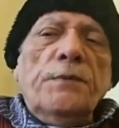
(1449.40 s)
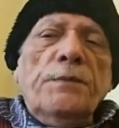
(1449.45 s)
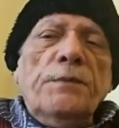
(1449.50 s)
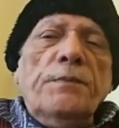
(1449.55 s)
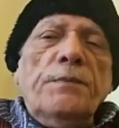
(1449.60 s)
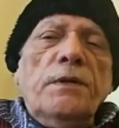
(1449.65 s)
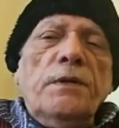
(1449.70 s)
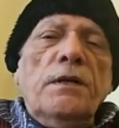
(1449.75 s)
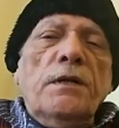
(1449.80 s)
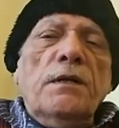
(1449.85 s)

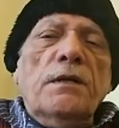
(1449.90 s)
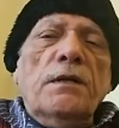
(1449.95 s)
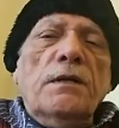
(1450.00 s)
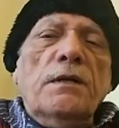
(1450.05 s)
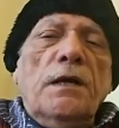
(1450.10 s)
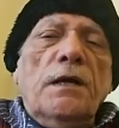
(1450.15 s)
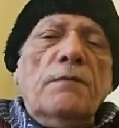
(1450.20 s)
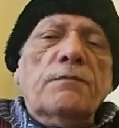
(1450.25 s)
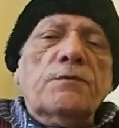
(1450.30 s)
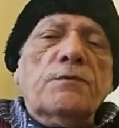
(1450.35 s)
people
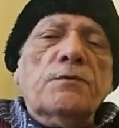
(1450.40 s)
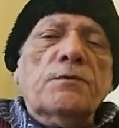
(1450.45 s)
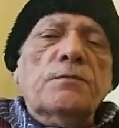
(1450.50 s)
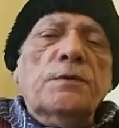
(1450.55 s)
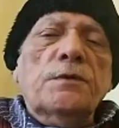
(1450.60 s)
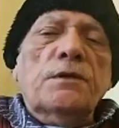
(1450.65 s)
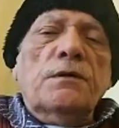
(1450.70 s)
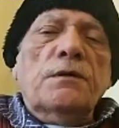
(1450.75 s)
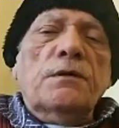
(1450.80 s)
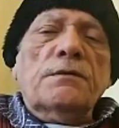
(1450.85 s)
have to
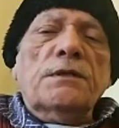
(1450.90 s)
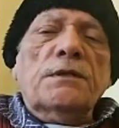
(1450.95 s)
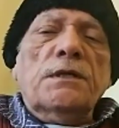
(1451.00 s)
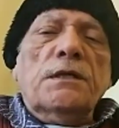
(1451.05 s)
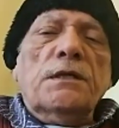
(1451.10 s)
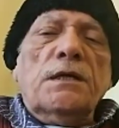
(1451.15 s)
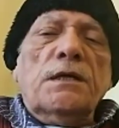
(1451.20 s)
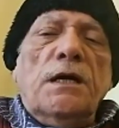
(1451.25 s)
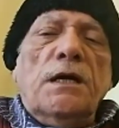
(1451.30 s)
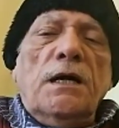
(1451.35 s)
be on
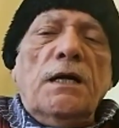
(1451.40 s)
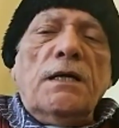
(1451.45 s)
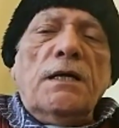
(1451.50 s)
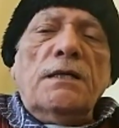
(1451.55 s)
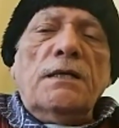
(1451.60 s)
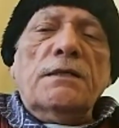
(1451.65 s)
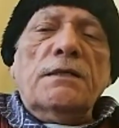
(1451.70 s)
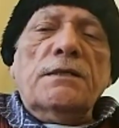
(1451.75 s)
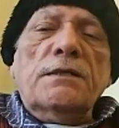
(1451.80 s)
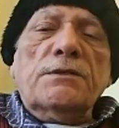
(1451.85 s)
their guard,
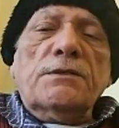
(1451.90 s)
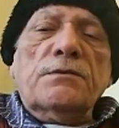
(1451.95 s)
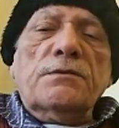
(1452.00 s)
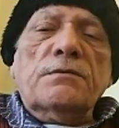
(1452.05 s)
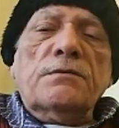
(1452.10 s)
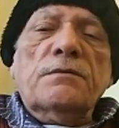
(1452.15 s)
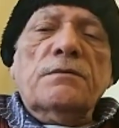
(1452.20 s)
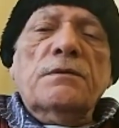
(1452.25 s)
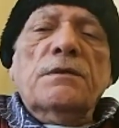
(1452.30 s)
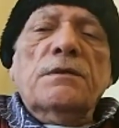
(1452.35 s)
and they
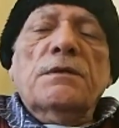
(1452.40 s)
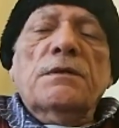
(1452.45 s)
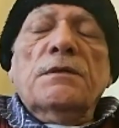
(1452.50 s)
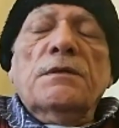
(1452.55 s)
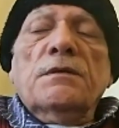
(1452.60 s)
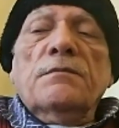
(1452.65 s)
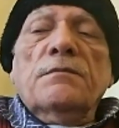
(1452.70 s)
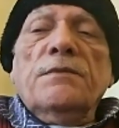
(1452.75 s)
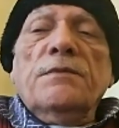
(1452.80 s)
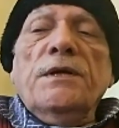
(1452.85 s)
should
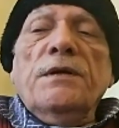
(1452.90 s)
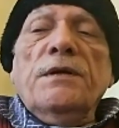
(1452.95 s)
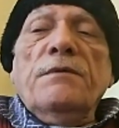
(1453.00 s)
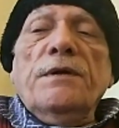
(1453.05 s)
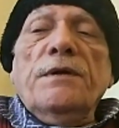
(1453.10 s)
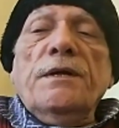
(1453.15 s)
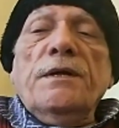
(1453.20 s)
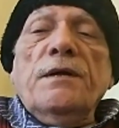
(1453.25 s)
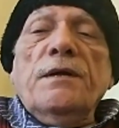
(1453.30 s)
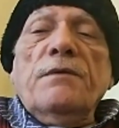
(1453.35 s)
be
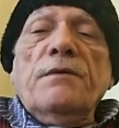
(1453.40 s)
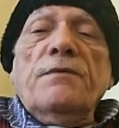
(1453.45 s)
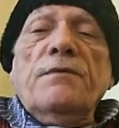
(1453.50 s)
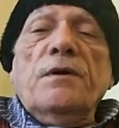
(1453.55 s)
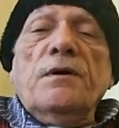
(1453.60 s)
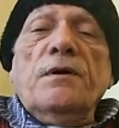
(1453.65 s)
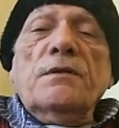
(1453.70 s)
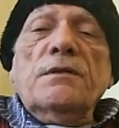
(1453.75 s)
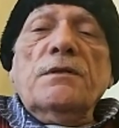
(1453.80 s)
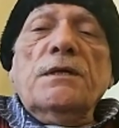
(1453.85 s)
aware of
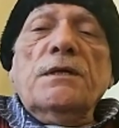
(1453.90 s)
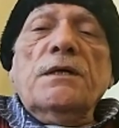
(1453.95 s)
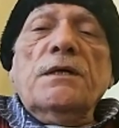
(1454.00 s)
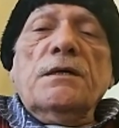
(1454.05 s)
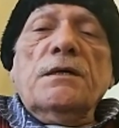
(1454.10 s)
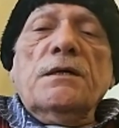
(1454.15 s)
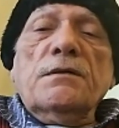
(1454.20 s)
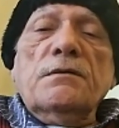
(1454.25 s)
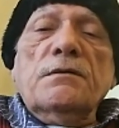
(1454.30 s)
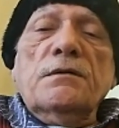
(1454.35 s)
all
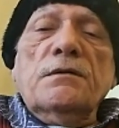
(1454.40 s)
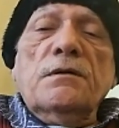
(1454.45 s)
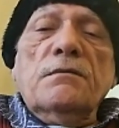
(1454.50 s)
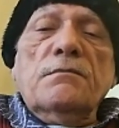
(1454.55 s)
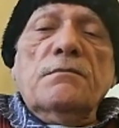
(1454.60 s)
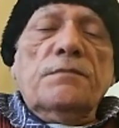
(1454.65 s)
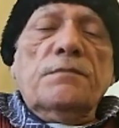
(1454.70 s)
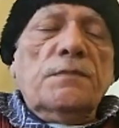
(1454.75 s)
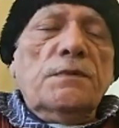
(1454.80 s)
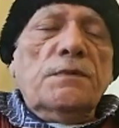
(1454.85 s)

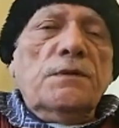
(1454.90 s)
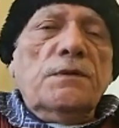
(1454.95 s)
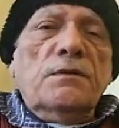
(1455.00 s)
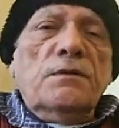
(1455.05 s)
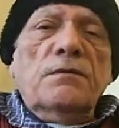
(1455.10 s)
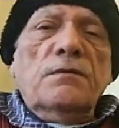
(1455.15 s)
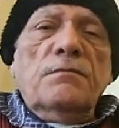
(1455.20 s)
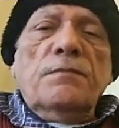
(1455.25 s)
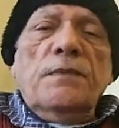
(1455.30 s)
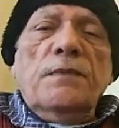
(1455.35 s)

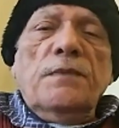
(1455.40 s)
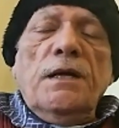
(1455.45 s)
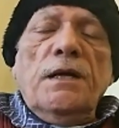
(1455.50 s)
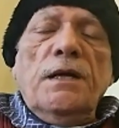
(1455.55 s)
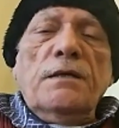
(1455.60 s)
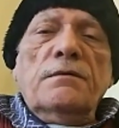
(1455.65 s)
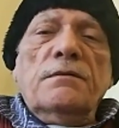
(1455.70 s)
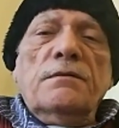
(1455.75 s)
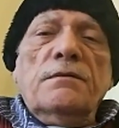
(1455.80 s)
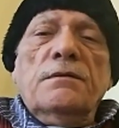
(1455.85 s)
the
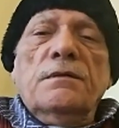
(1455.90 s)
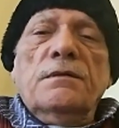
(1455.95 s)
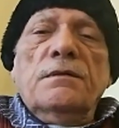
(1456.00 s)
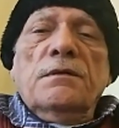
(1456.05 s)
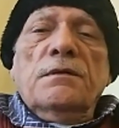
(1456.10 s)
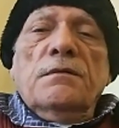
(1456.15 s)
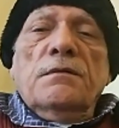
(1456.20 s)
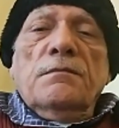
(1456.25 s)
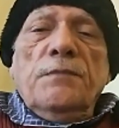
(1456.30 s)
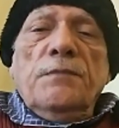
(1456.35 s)
bad
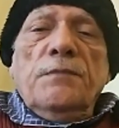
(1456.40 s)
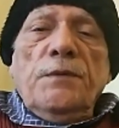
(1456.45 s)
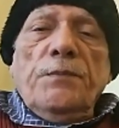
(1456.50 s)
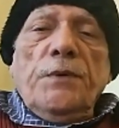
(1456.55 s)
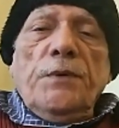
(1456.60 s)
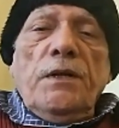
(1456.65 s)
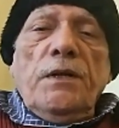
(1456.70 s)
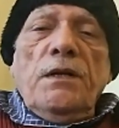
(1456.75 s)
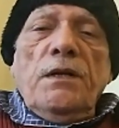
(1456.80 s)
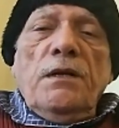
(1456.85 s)

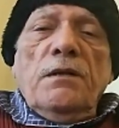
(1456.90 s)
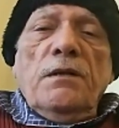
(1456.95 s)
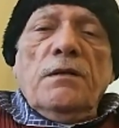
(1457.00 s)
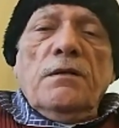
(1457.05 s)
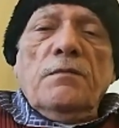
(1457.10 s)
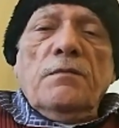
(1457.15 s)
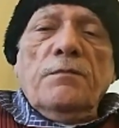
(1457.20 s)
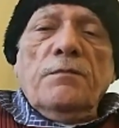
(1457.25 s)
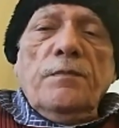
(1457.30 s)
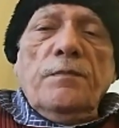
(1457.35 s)
people,
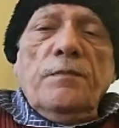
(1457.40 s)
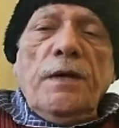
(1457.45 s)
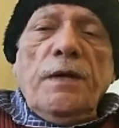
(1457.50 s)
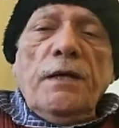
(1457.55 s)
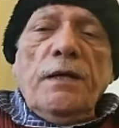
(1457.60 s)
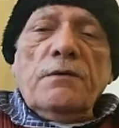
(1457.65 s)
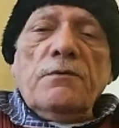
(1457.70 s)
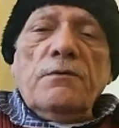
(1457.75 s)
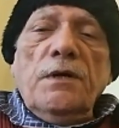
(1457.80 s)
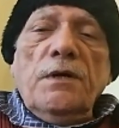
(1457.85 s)

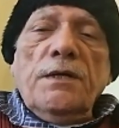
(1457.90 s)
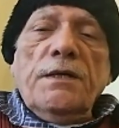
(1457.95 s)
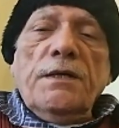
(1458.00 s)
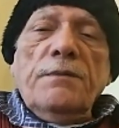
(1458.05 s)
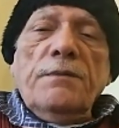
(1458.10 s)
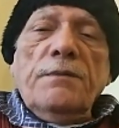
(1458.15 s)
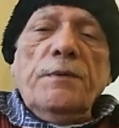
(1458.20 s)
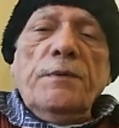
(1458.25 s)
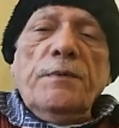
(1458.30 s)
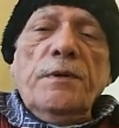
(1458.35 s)
bad
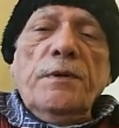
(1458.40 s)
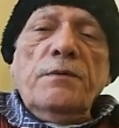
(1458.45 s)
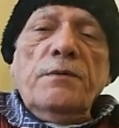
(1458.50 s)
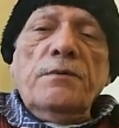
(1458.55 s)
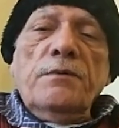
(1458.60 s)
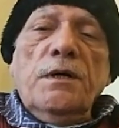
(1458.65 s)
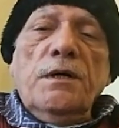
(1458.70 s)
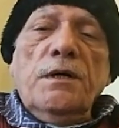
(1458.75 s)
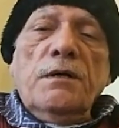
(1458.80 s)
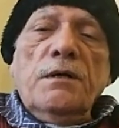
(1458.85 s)
quality people
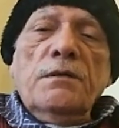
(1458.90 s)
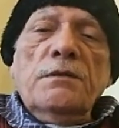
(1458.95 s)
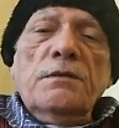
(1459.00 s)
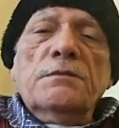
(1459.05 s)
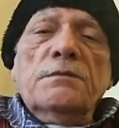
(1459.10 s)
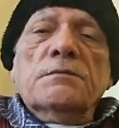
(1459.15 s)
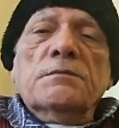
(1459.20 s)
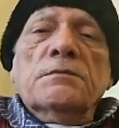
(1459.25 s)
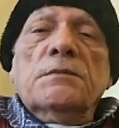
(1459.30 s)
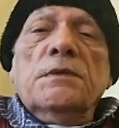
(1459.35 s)
who are
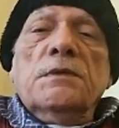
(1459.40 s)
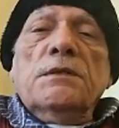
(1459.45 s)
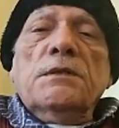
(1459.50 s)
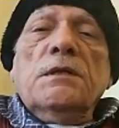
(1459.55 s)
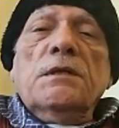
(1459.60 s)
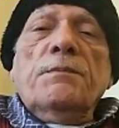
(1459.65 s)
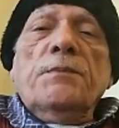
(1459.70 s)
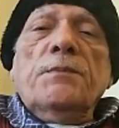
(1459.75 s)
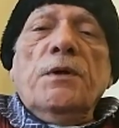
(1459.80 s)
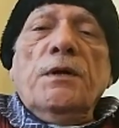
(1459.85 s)
in
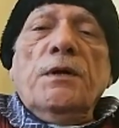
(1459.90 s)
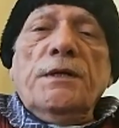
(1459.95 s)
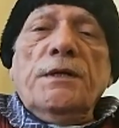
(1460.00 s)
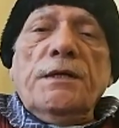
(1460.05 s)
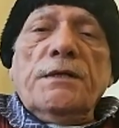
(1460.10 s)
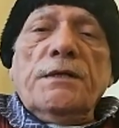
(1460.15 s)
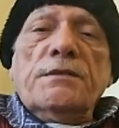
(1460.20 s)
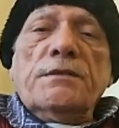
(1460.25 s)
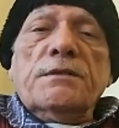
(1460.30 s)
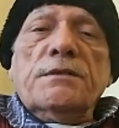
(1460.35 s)
the
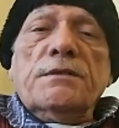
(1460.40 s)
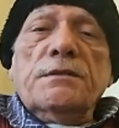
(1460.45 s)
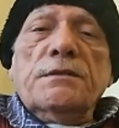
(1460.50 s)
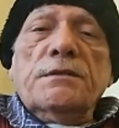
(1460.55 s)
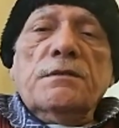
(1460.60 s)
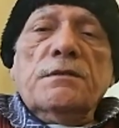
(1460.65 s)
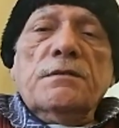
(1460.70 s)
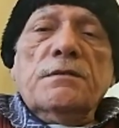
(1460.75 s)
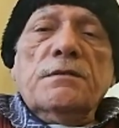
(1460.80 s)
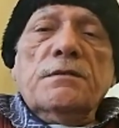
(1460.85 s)
politics.
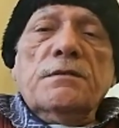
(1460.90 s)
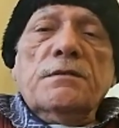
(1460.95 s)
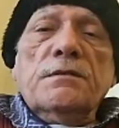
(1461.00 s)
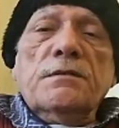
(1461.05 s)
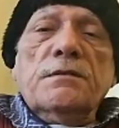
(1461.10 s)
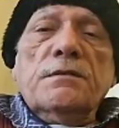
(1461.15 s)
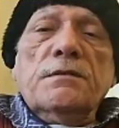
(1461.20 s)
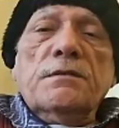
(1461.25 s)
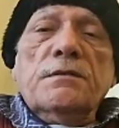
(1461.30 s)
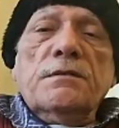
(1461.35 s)

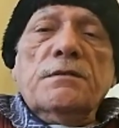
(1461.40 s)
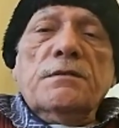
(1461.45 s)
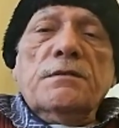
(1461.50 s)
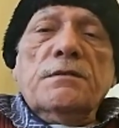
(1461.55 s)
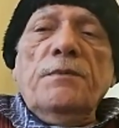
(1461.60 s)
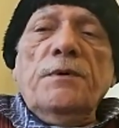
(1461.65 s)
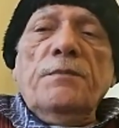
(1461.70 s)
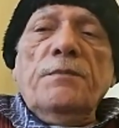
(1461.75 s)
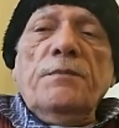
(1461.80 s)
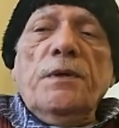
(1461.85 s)
Many
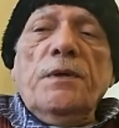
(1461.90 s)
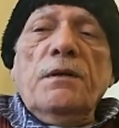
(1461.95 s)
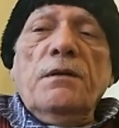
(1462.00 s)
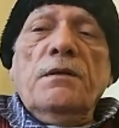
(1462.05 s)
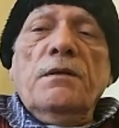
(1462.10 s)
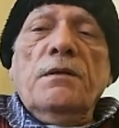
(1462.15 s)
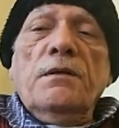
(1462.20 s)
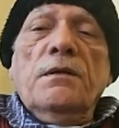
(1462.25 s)
people